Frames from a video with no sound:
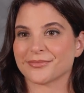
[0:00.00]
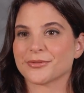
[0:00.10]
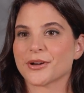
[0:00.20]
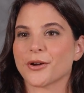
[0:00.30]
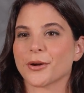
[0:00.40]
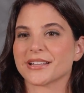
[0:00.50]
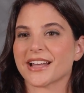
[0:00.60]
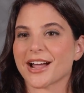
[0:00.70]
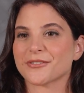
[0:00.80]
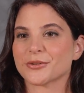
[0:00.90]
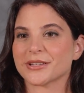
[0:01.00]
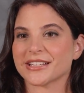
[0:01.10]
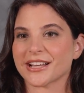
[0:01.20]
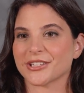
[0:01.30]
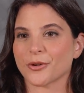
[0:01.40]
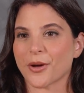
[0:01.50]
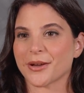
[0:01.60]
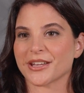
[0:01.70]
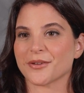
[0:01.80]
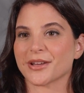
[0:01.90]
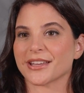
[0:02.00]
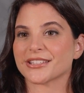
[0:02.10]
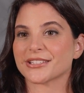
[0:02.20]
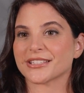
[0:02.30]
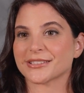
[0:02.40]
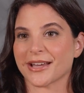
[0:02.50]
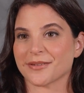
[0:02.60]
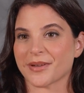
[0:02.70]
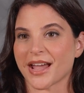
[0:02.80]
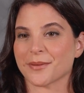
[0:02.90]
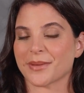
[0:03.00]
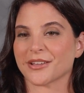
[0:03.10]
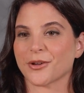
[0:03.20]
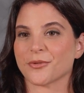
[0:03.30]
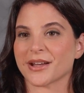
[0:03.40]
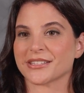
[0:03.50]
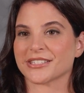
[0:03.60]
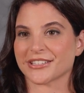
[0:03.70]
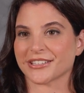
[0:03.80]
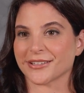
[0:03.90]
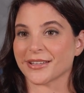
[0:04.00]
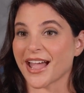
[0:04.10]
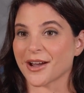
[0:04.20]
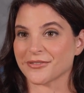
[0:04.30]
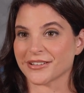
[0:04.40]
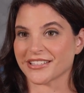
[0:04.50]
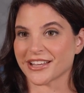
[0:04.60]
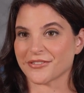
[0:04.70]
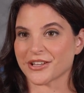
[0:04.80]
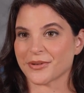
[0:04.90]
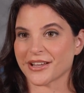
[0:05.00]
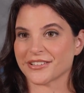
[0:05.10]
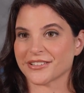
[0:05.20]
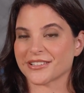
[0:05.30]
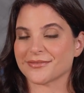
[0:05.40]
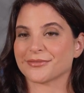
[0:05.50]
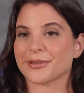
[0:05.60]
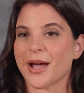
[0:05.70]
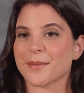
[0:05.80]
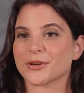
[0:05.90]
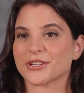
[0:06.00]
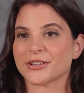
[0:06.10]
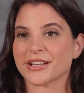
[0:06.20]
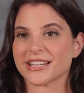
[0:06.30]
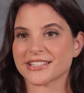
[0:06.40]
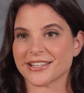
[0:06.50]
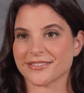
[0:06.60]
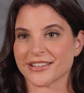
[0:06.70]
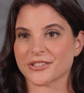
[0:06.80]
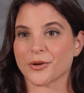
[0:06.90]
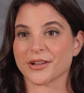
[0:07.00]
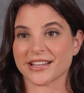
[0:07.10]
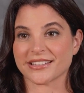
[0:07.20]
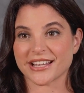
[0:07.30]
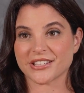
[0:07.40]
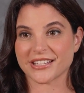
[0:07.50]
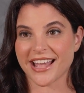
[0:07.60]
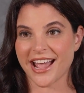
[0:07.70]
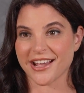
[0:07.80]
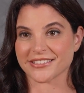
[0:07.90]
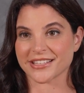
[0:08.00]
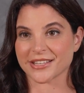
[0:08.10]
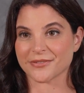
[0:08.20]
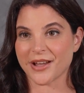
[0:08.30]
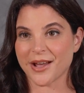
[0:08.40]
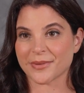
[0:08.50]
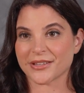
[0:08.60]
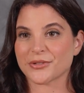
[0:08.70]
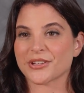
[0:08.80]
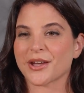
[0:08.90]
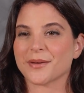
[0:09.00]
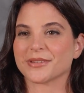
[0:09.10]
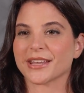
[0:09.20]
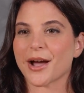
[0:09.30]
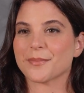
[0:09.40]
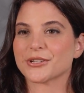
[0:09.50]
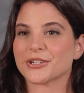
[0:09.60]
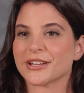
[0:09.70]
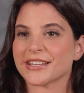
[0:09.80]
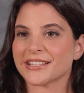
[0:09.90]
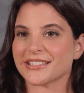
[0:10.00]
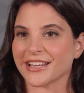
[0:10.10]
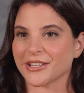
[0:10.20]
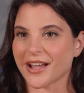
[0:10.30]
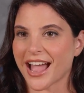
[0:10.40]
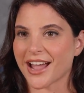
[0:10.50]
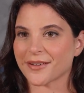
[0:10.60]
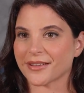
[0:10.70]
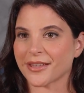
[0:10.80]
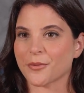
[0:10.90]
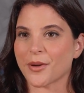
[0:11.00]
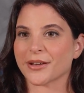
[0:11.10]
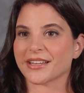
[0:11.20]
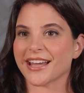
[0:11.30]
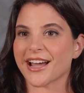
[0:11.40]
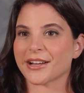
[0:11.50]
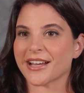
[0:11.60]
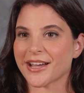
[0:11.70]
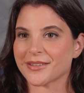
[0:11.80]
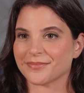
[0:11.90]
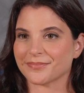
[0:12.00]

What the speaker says: You're going to have to assess quality risks, environmental risks, health and safety risks, opportunities that this organization has in environmental terms and opportunities that you have in the quality area,